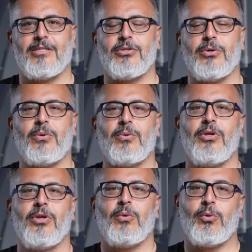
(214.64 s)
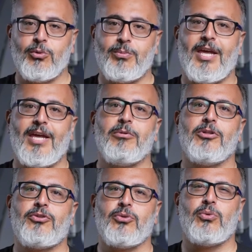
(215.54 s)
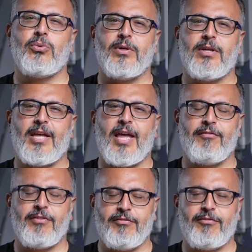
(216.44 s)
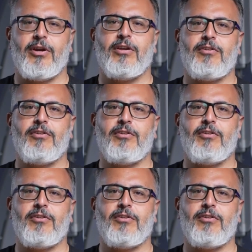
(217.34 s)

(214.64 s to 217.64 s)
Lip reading: So we would be able to have a very,